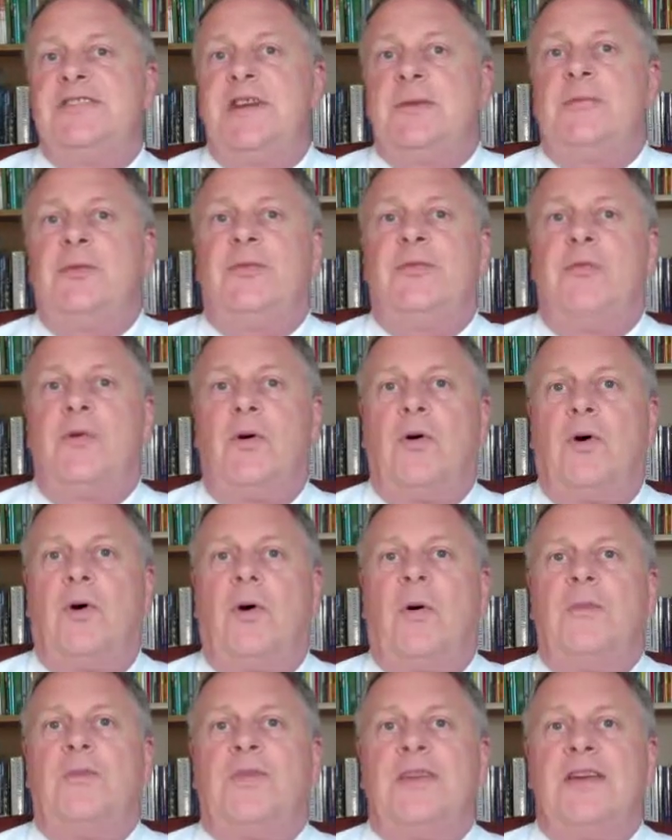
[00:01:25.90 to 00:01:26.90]
Tip
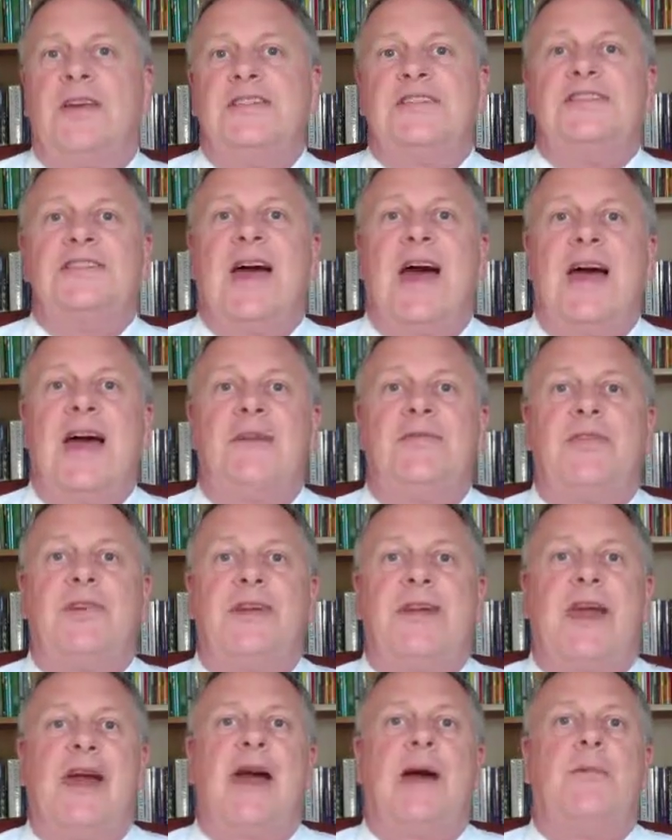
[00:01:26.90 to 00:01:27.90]
4 is to have the
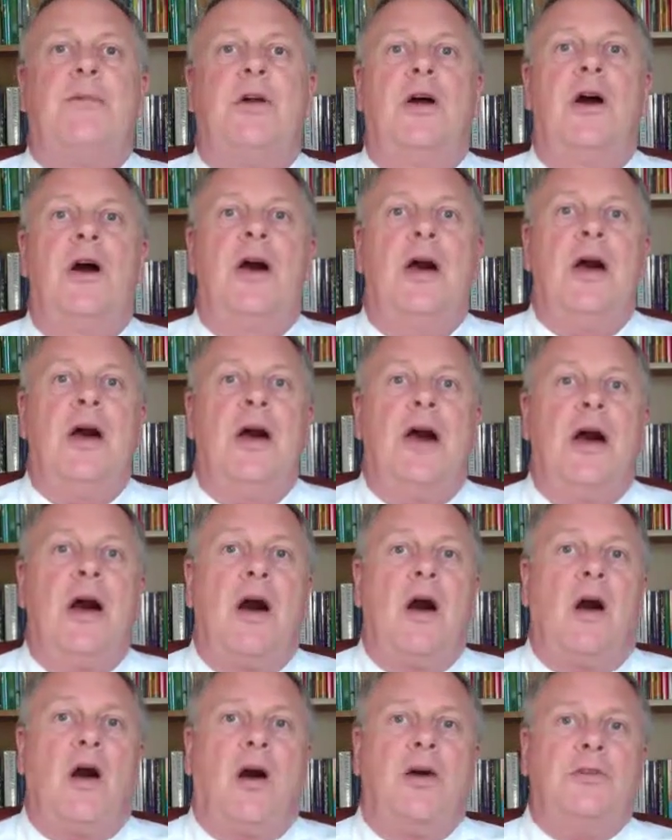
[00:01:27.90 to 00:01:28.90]
camera
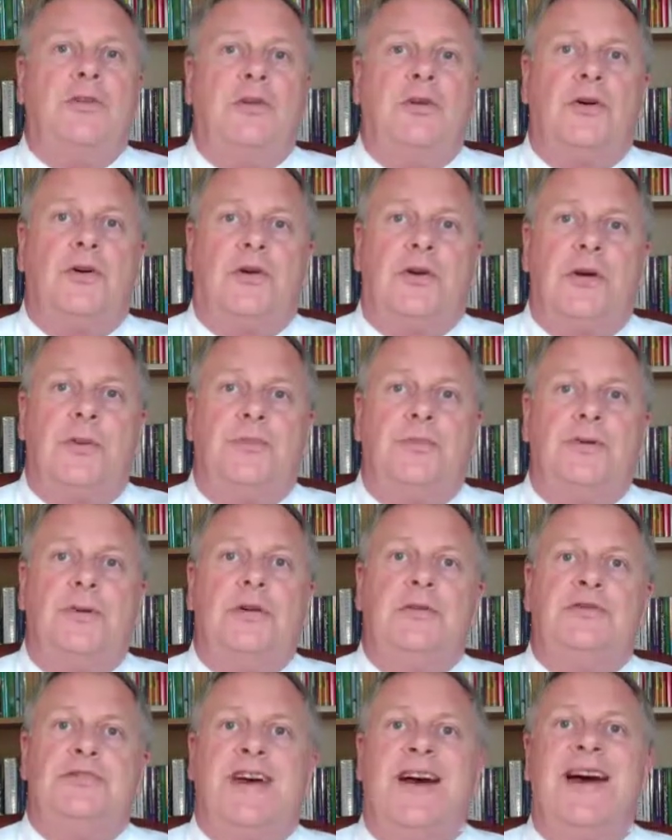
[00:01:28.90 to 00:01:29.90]
on your
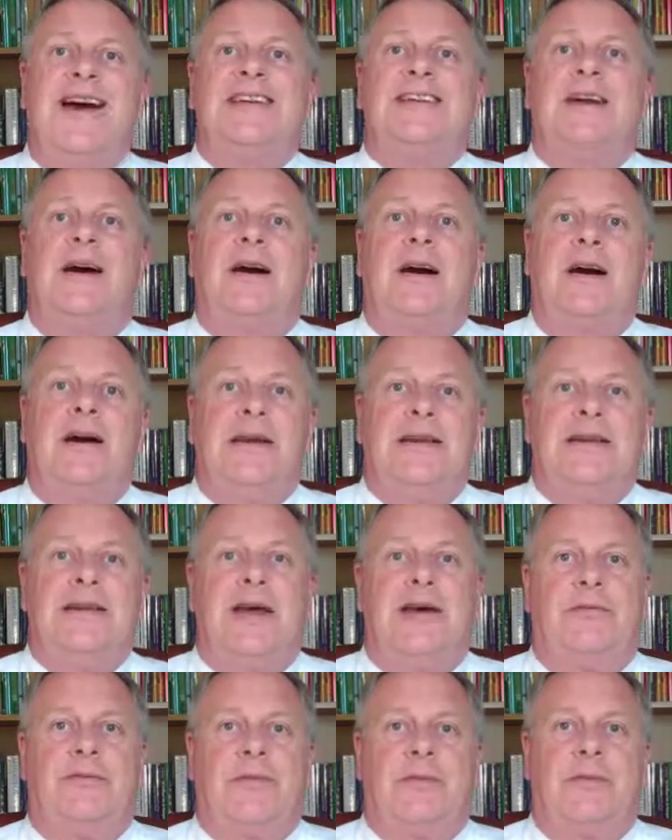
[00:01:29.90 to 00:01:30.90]
computer at eye
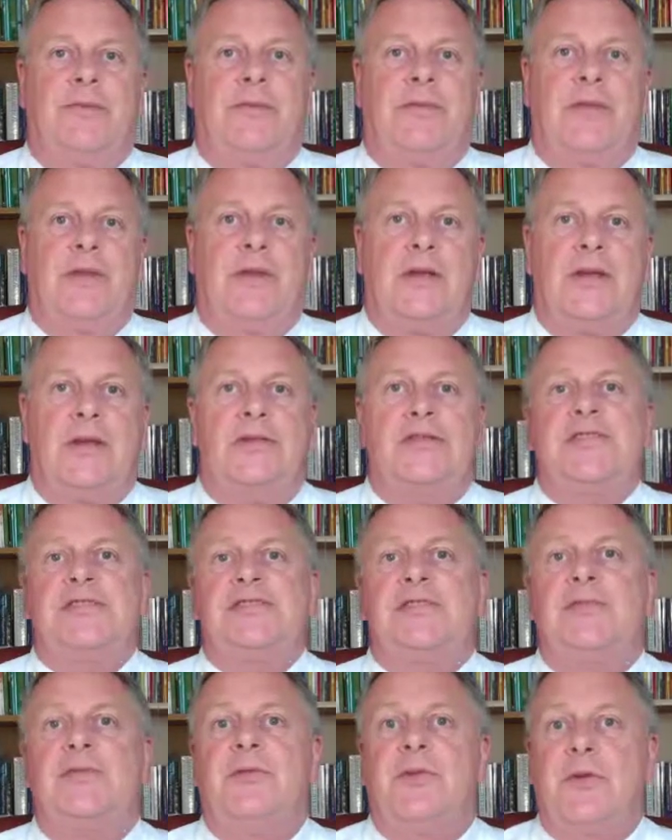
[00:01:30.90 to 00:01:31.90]
level.
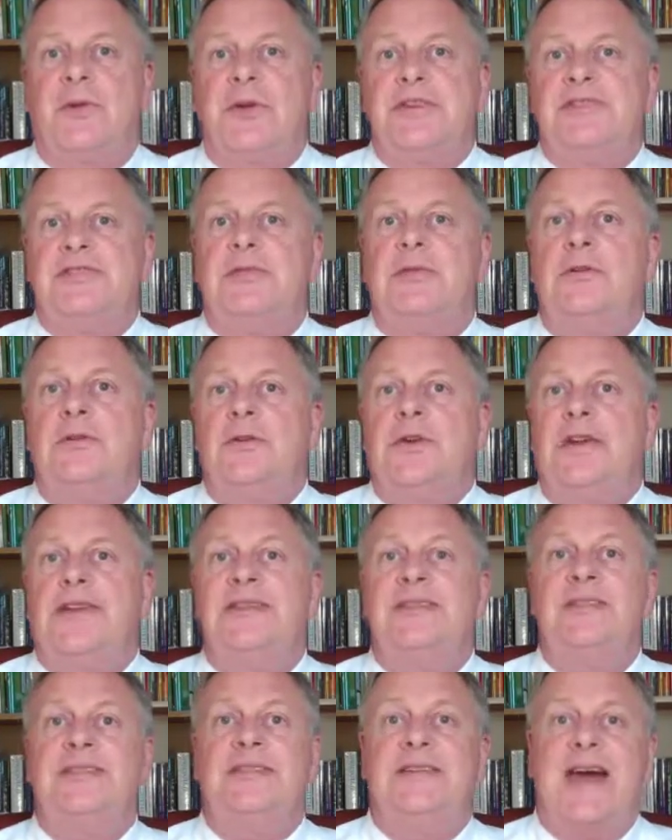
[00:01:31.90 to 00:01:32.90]
This avoids you
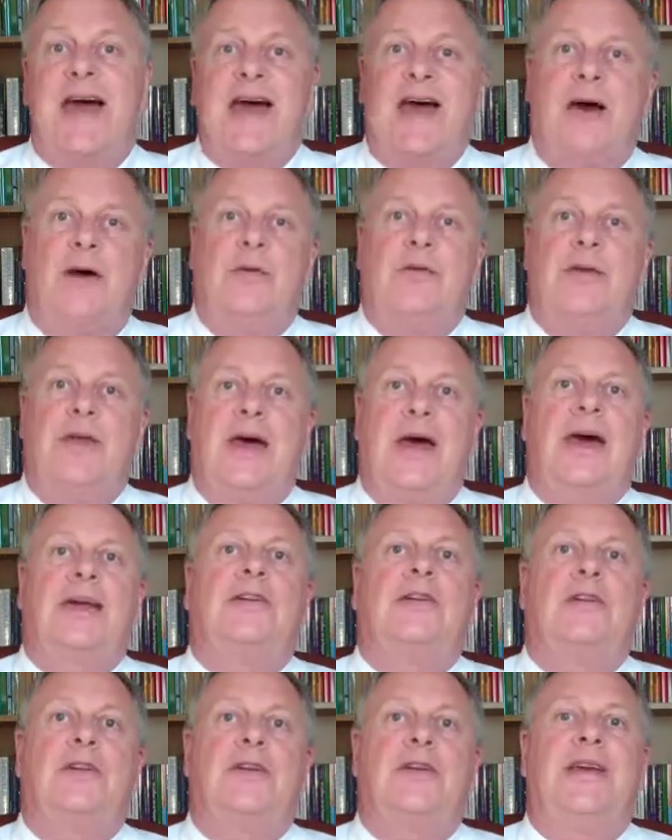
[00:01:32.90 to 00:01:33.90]
looking down
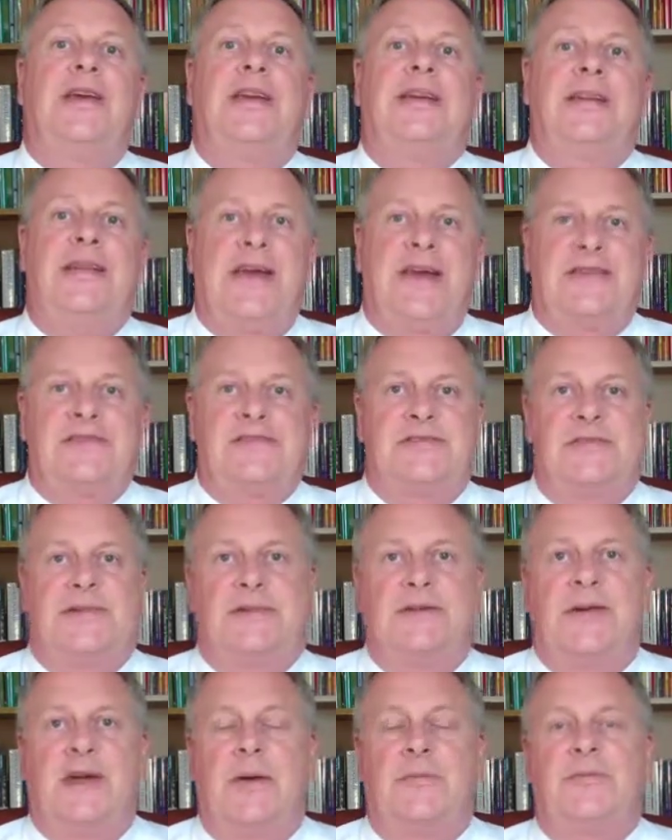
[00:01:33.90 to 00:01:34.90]
and looking less
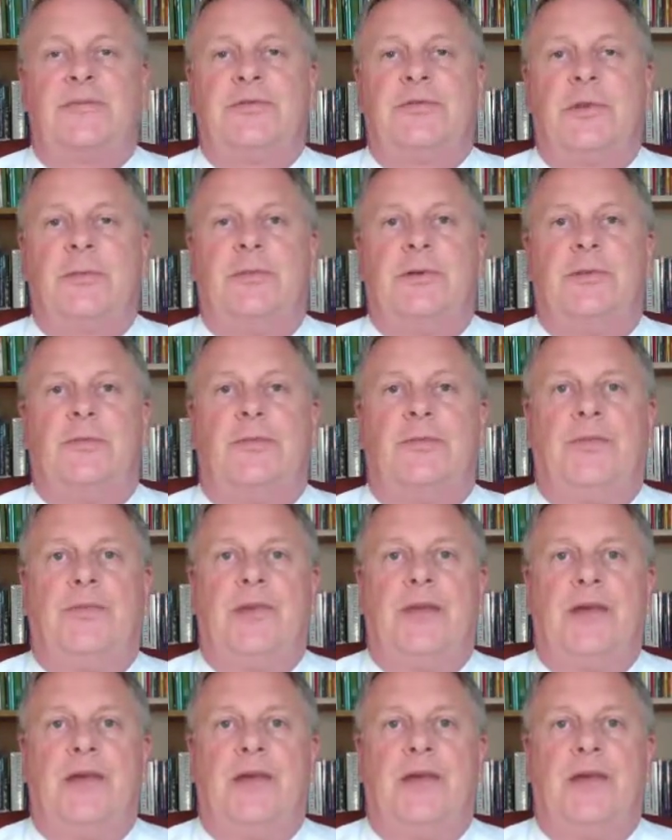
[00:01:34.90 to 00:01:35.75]
than comfortable.